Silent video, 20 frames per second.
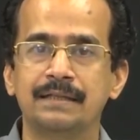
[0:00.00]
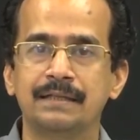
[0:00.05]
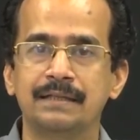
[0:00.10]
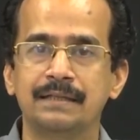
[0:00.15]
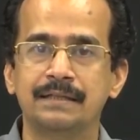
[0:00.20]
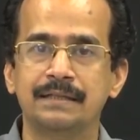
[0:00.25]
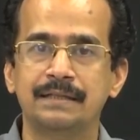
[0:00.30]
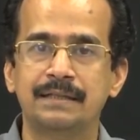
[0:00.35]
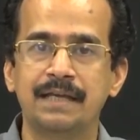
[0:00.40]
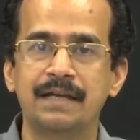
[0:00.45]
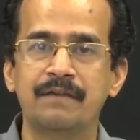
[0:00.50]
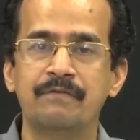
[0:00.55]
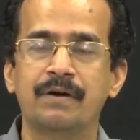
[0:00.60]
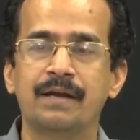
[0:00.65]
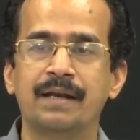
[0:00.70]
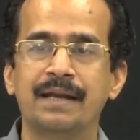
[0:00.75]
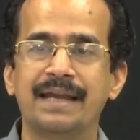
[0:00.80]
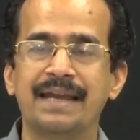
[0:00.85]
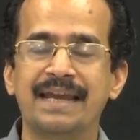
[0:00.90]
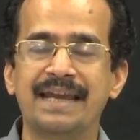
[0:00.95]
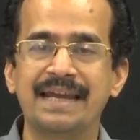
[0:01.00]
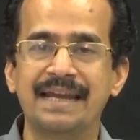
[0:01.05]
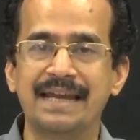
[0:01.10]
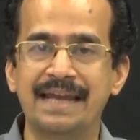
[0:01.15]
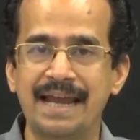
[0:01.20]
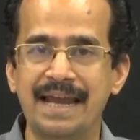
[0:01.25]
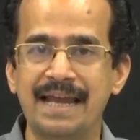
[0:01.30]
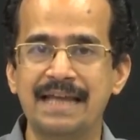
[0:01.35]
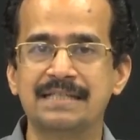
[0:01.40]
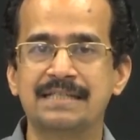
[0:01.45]
Social forestry based
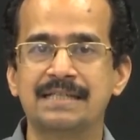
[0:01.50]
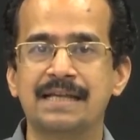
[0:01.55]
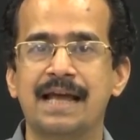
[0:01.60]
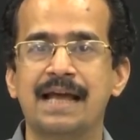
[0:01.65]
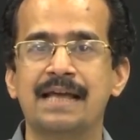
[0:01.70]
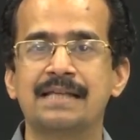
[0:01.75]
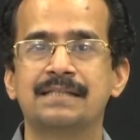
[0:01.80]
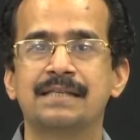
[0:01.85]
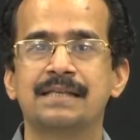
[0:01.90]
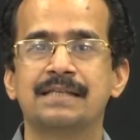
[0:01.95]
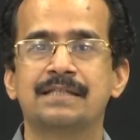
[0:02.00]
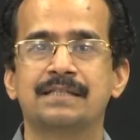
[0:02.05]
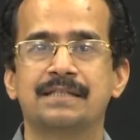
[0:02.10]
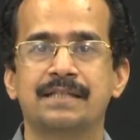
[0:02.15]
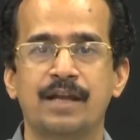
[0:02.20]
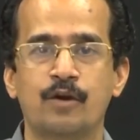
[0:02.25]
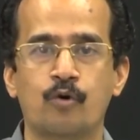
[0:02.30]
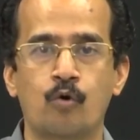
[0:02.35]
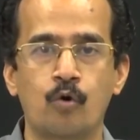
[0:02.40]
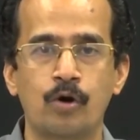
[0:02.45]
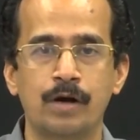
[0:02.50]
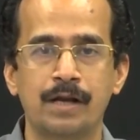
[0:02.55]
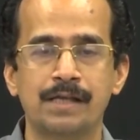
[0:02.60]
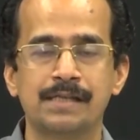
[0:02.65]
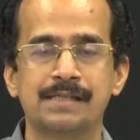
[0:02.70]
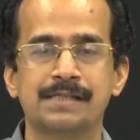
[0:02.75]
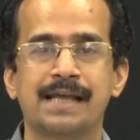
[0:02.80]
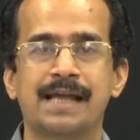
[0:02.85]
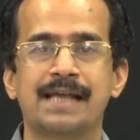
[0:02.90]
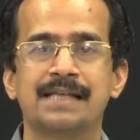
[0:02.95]
intervention became
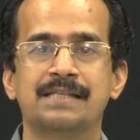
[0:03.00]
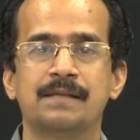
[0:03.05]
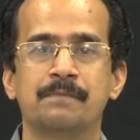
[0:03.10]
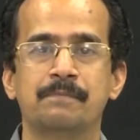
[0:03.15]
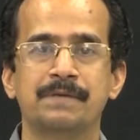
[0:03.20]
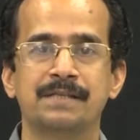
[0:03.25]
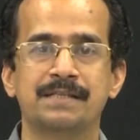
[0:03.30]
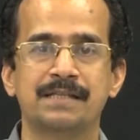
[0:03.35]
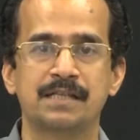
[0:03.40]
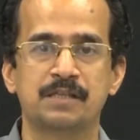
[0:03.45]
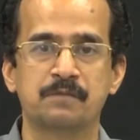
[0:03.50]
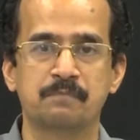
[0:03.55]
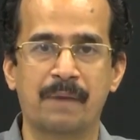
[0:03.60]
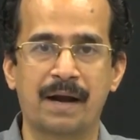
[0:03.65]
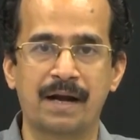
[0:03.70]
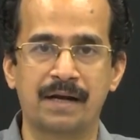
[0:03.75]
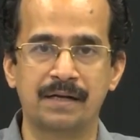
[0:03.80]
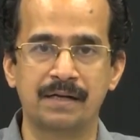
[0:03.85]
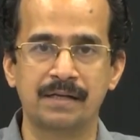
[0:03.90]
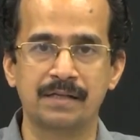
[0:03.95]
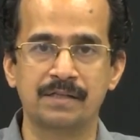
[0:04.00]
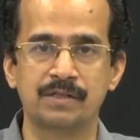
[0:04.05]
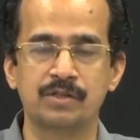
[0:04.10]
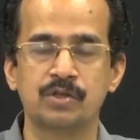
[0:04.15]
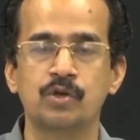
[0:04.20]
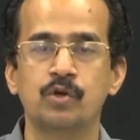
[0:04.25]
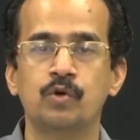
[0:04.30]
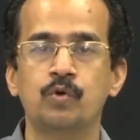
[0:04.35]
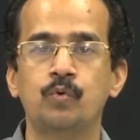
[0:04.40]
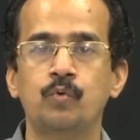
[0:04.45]
very successful, and
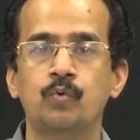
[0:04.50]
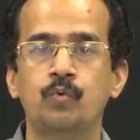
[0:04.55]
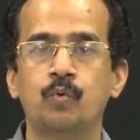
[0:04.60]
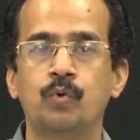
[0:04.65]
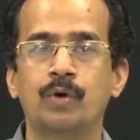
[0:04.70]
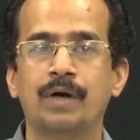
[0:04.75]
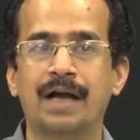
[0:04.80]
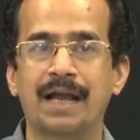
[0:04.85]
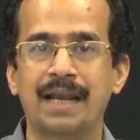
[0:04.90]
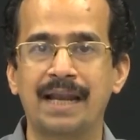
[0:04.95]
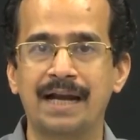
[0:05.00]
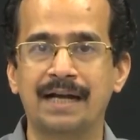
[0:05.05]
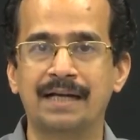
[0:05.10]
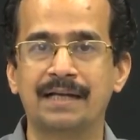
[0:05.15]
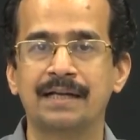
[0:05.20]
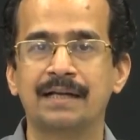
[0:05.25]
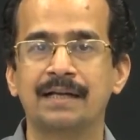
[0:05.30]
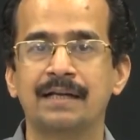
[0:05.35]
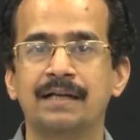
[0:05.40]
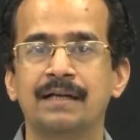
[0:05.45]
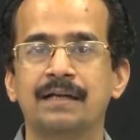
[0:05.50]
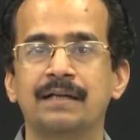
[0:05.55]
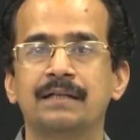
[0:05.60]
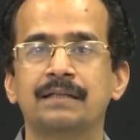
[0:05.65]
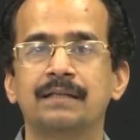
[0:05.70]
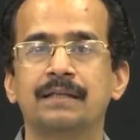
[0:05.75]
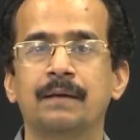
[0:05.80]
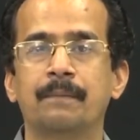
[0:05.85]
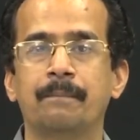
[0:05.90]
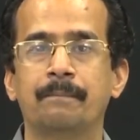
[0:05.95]
I T C paper mills
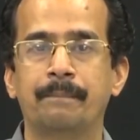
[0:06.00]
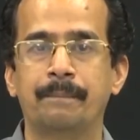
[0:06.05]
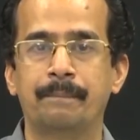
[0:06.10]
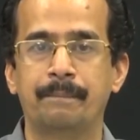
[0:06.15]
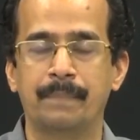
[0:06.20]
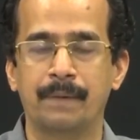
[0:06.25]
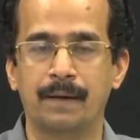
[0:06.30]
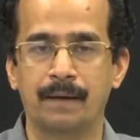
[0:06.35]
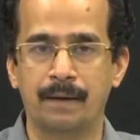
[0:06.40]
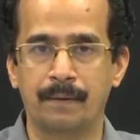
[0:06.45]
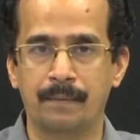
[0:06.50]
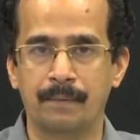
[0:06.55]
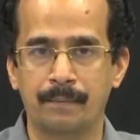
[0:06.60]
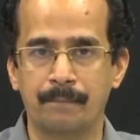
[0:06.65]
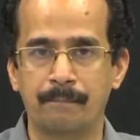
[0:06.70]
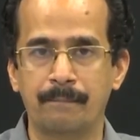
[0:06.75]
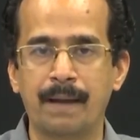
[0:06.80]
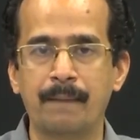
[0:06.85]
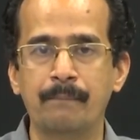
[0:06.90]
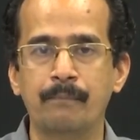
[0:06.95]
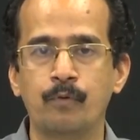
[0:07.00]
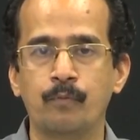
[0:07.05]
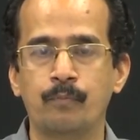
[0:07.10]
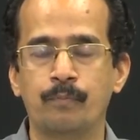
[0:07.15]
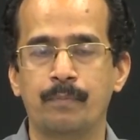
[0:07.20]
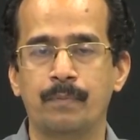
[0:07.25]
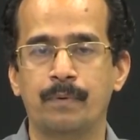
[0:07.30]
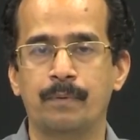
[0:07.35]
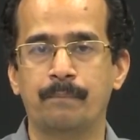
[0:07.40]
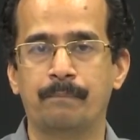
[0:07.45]
was transformed
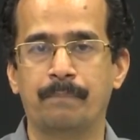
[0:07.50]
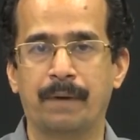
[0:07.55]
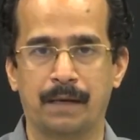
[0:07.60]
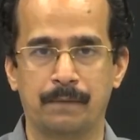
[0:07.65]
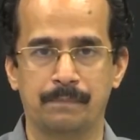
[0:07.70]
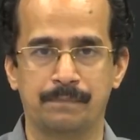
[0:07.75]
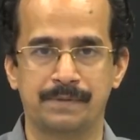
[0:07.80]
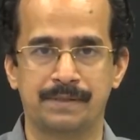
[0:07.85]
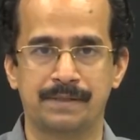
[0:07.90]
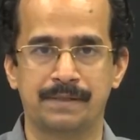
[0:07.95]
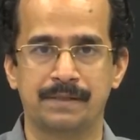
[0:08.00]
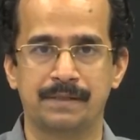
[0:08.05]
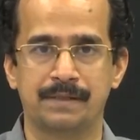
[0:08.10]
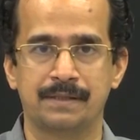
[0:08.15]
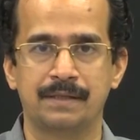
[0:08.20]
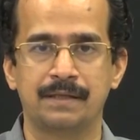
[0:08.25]
with this process.